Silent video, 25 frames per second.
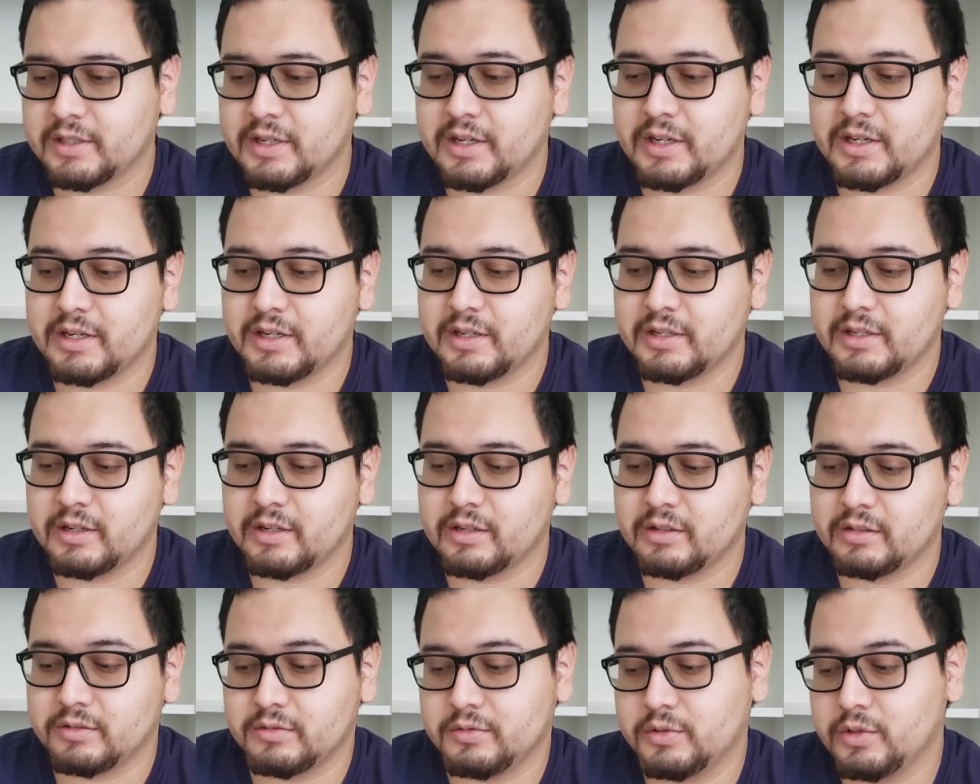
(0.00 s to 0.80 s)

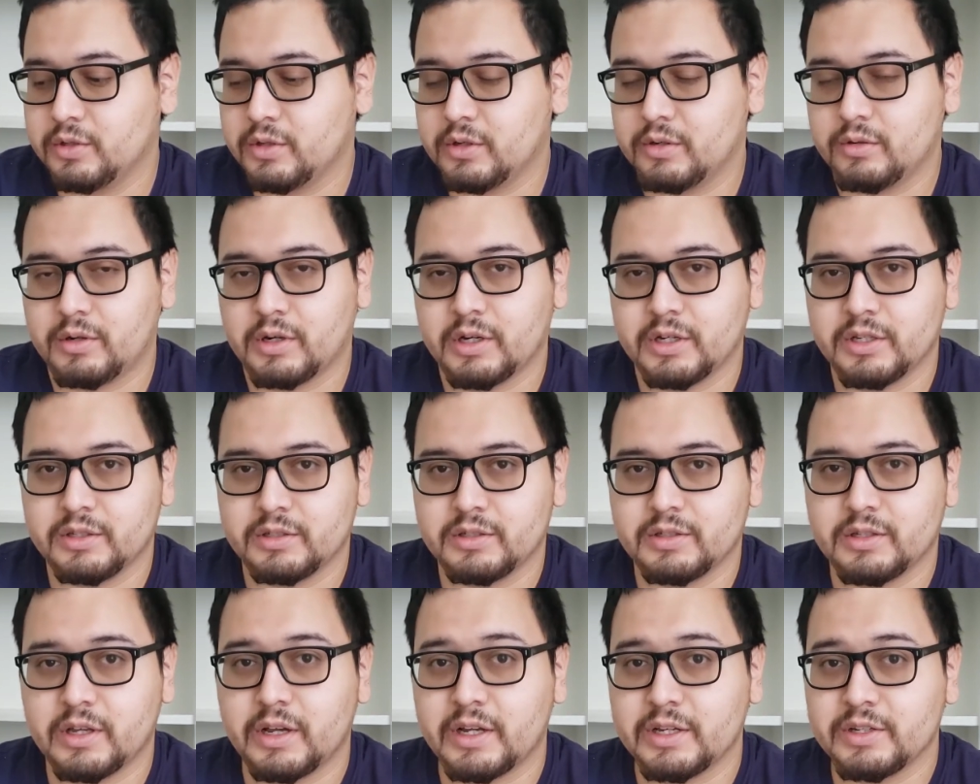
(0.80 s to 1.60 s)
And, you know, I,
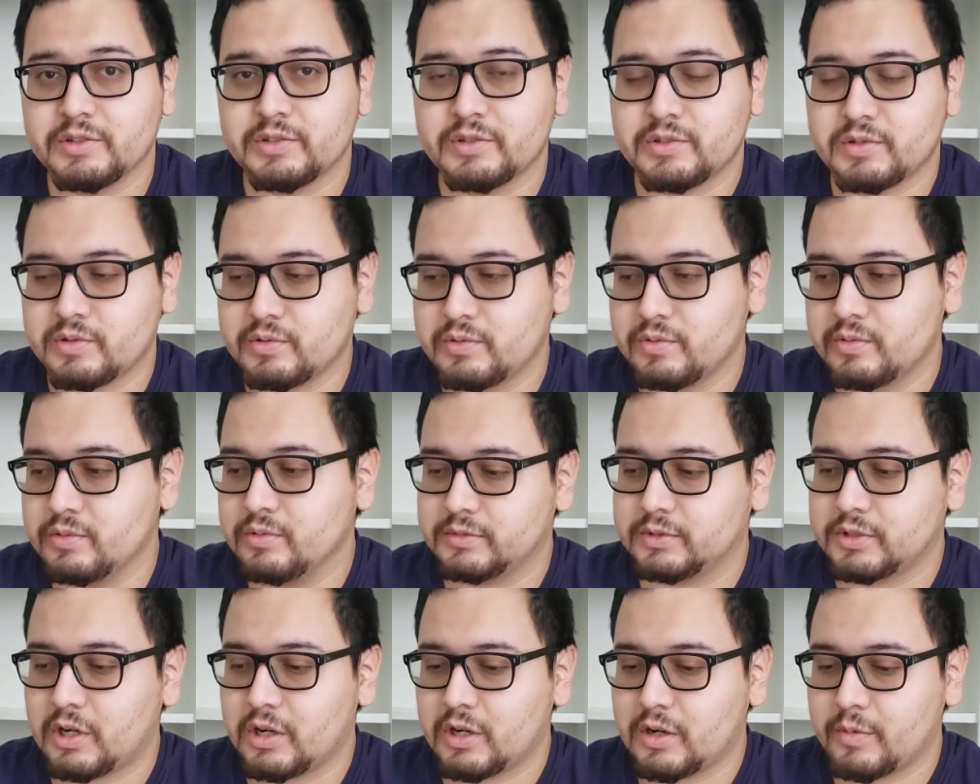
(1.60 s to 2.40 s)
I used to
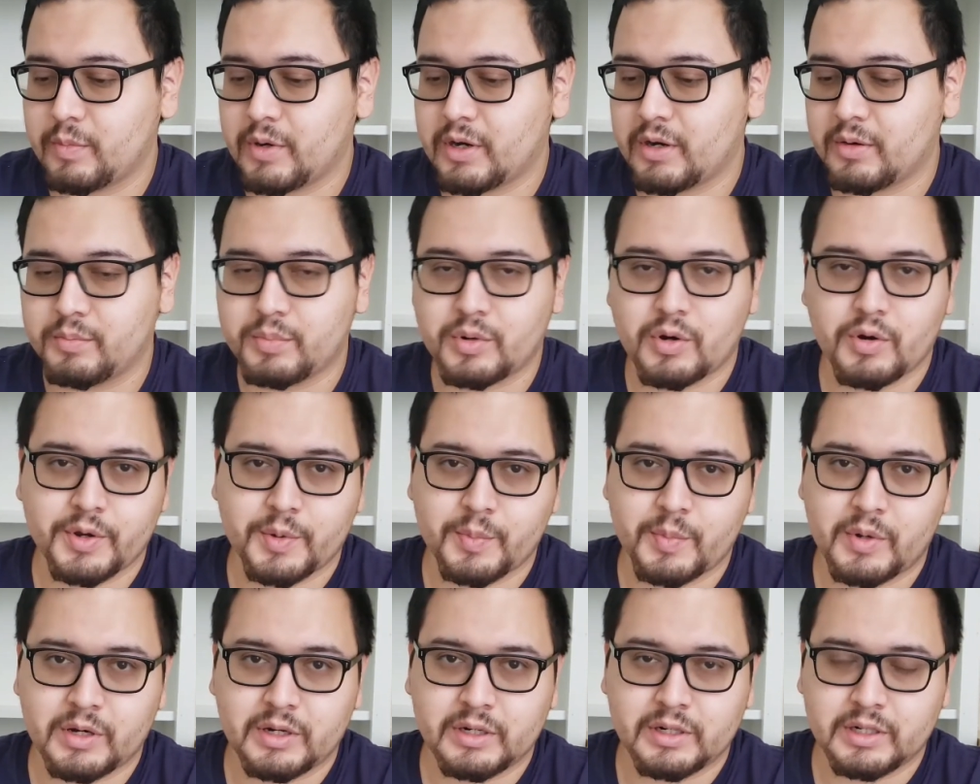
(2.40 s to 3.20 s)
talk about
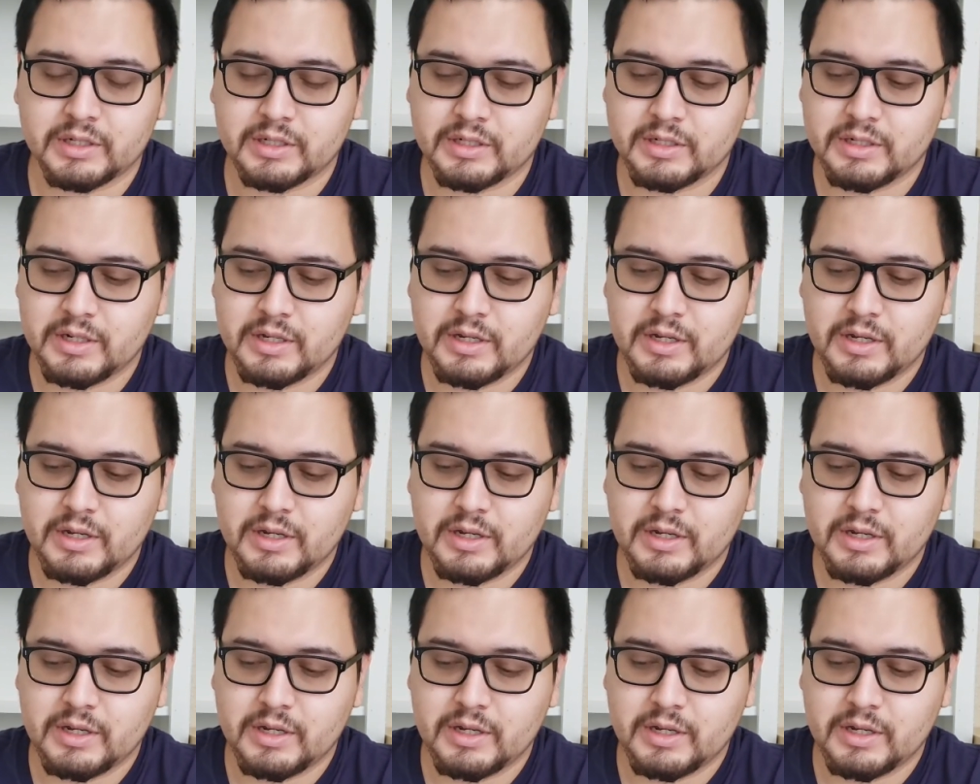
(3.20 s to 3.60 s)
Pokemon